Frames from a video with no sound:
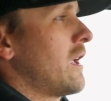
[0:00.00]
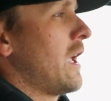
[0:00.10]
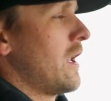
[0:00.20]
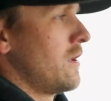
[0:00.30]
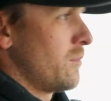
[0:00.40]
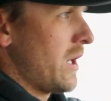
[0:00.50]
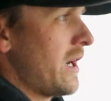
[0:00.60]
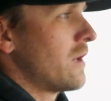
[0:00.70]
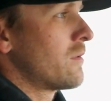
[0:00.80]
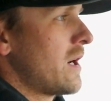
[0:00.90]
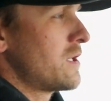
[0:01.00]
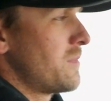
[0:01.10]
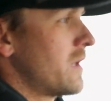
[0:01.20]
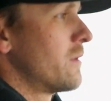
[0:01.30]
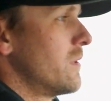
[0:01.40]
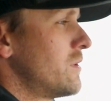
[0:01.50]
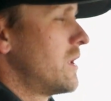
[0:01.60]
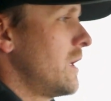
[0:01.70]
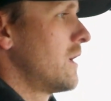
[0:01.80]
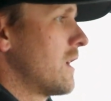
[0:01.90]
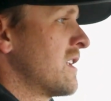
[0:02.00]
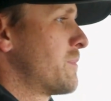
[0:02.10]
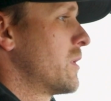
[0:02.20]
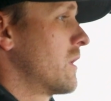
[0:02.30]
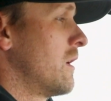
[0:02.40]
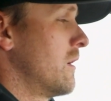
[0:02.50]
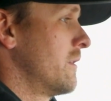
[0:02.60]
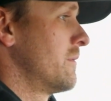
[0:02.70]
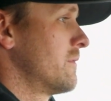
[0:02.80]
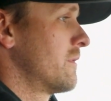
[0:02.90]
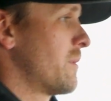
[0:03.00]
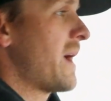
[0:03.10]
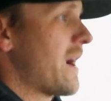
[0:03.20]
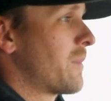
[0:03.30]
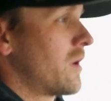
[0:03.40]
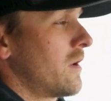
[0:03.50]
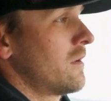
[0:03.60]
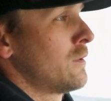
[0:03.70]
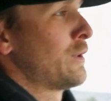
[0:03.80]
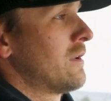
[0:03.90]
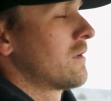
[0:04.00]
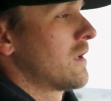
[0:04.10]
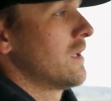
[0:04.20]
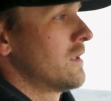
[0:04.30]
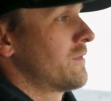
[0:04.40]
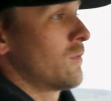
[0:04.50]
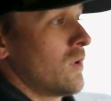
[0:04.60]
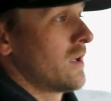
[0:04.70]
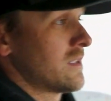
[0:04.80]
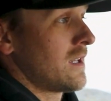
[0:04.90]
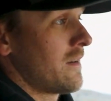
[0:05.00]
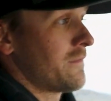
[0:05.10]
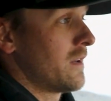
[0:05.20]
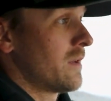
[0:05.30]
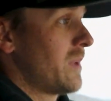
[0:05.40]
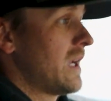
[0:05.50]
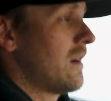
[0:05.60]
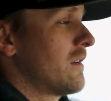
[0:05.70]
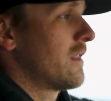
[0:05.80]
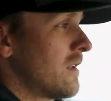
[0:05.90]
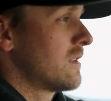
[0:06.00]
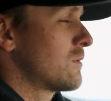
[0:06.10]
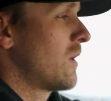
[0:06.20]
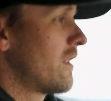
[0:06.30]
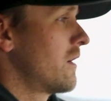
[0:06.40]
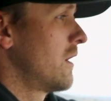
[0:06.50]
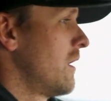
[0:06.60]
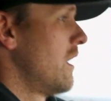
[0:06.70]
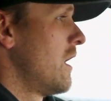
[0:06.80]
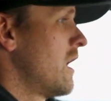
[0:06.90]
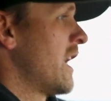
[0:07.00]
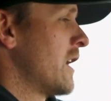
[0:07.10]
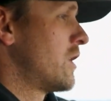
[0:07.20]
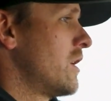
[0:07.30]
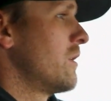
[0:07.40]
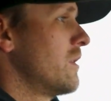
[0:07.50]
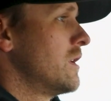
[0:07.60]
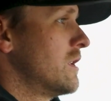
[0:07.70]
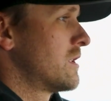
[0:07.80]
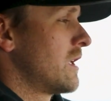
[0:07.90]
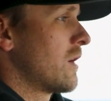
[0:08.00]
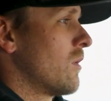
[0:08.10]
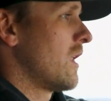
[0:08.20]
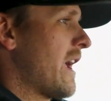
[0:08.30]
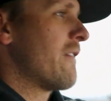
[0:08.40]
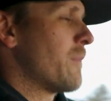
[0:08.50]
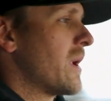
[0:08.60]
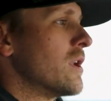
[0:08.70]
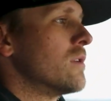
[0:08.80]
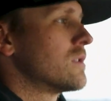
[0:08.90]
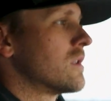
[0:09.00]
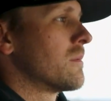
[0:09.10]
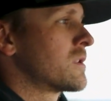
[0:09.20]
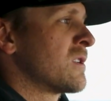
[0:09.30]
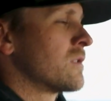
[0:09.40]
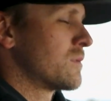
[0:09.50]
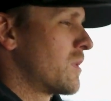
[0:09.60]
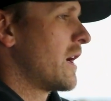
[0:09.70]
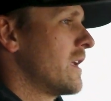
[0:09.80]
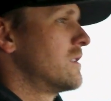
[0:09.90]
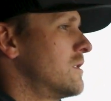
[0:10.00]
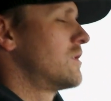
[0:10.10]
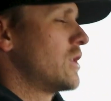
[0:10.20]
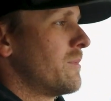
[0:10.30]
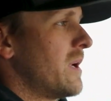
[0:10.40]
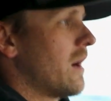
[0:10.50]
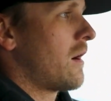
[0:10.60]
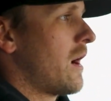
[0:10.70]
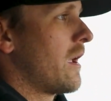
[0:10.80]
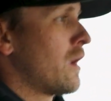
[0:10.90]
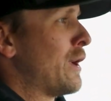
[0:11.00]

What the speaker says: and your braiding regimen or routine gets put on the back burner because, for one, it's not fun to be out in this weather, and 2, you just think, well, I haven't been using them, so those braids should be all right.